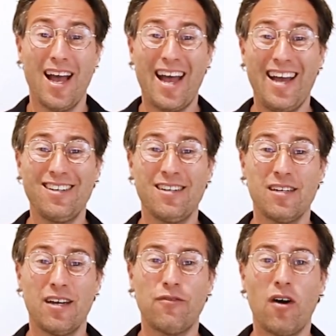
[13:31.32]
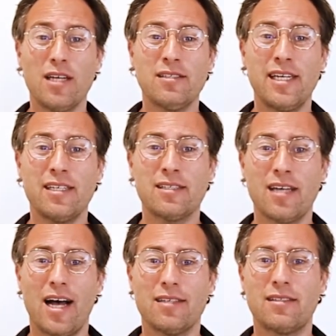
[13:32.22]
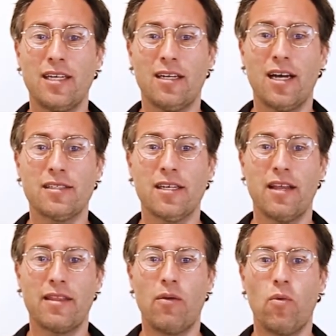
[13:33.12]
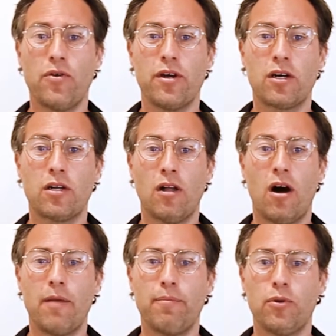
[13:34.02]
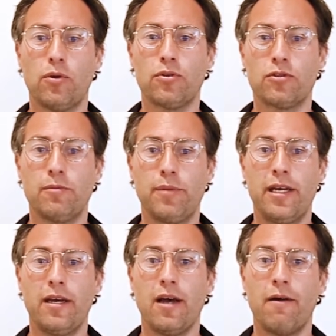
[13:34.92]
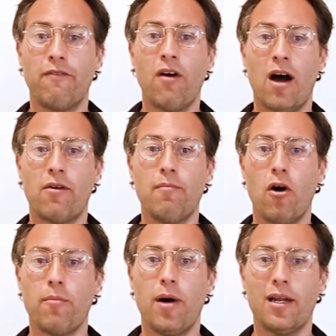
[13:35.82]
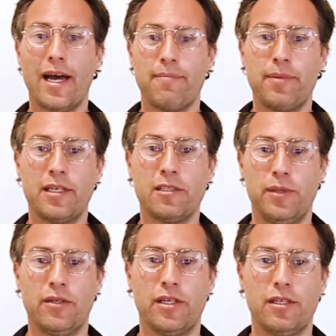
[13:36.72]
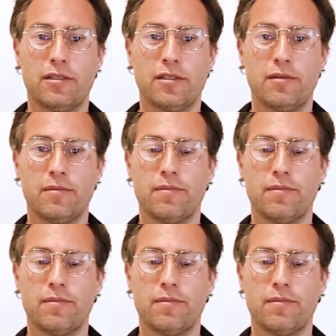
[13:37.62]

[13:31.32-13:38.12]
And AdviceTech stars tell us they want a client portal to be via a mobile app experience.